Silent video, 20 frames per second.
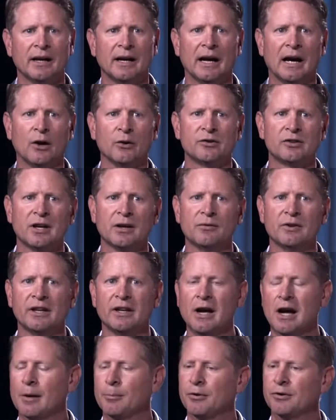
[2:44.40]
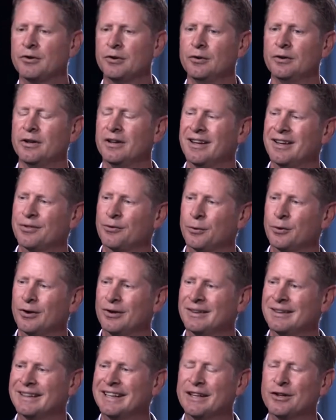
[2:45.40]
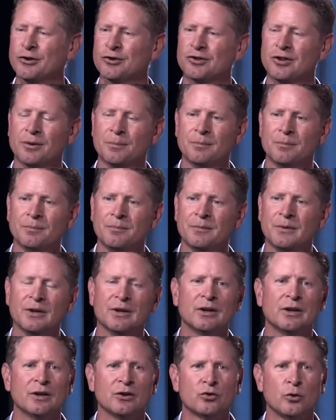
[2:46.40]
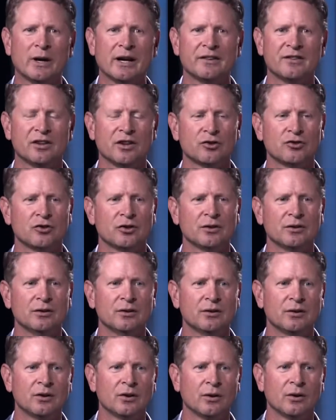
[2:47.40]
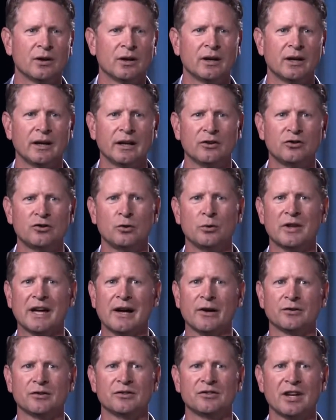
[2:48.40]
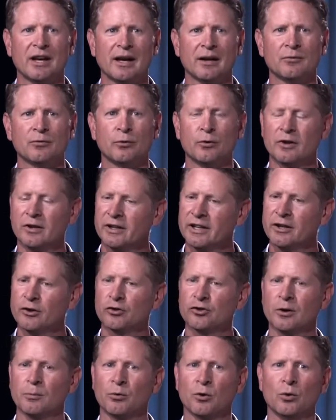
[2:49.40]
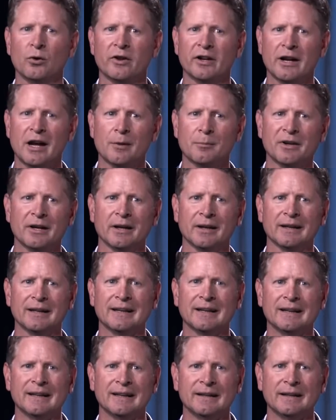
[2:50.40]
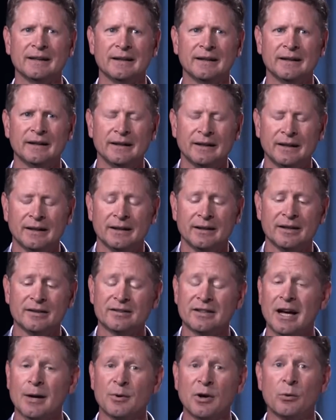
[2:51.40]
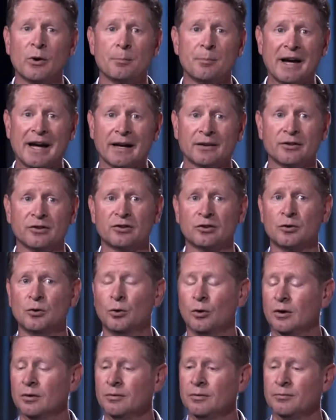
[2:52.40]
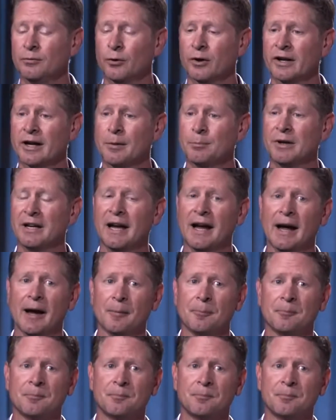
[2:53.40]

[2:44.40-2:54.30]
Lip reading: I was given the opportunity through a leadership transition in 2010 for the leadership role that I'm in. This time I went back to school for an MBA.